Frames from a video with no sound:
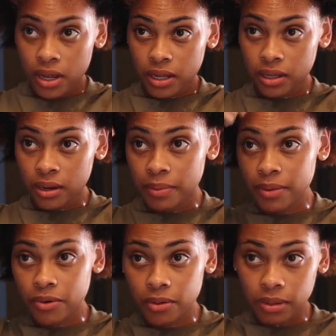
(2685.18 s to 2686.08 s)
a little
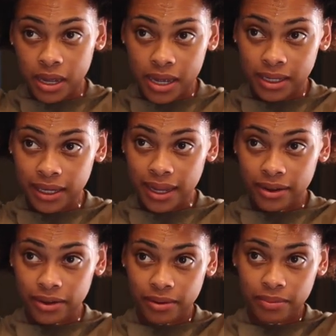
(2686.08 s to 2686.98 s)
bit more blonde
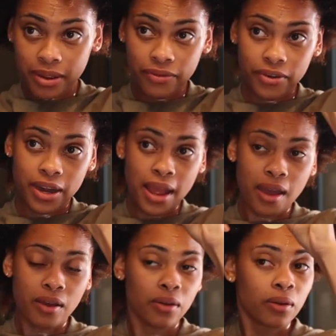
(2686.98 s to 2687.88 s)
later. But for
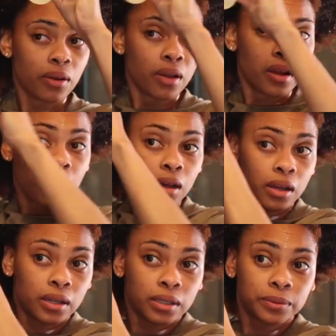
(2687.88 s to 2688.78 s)
now,
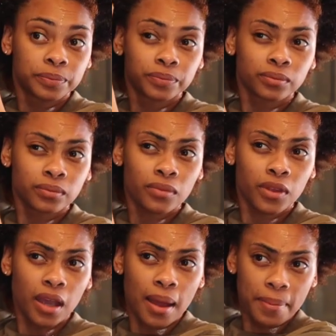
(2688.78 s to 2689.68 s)

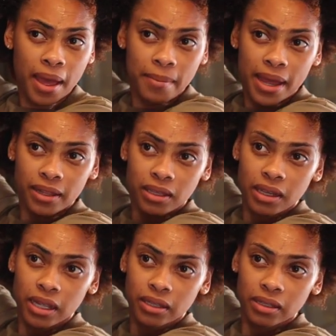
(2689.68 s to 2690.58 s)
I'm not mad at the
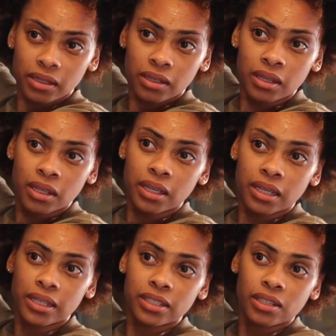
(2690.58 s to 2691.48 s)
color.
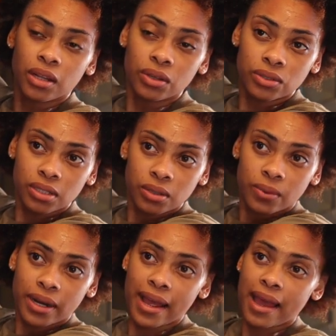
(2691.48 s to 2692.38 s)
It is close to
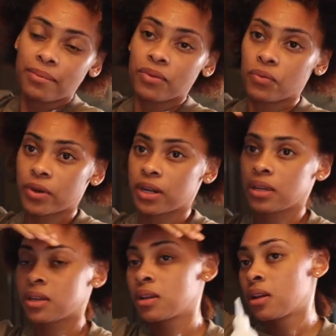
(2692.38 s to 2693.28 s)
what I had been
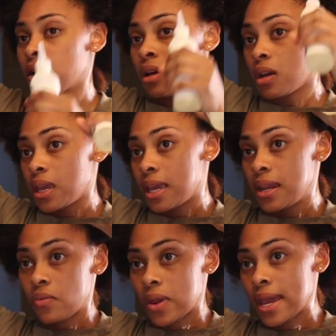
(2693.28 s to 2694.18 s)
wanting
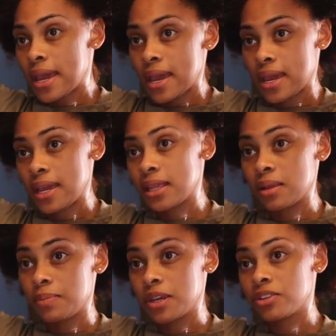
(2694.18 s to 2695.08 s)
anyway in
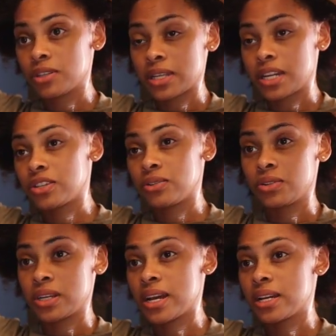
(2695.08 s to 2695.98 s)
the pictures that I showed
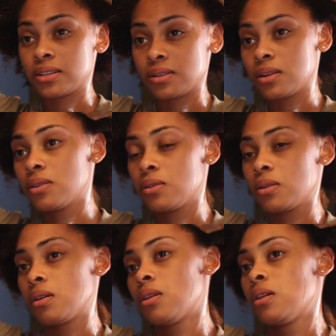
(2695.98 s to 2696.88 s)
you guys, so
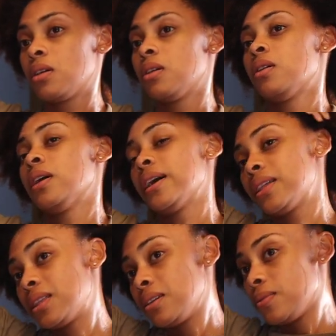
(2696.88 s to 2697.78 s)
I
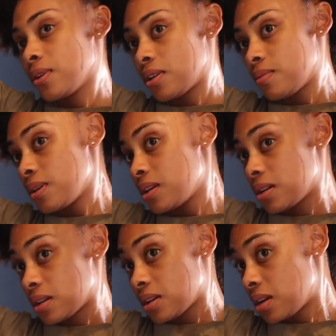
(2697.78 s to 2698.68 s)
think we're gonna be
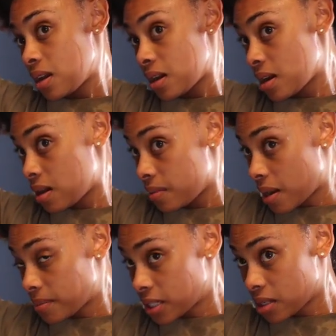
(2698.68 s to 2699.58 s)
good.
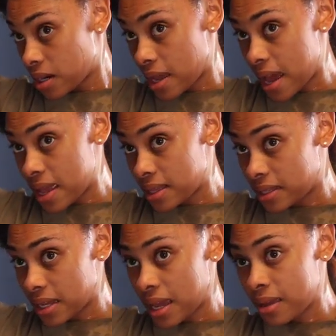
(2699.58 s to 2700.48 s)
I'm just gonna add the
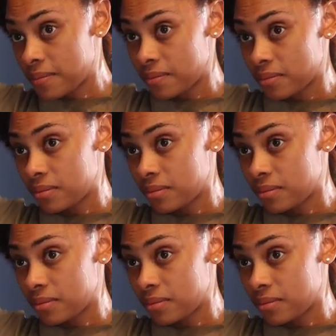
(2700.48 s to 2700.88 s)
same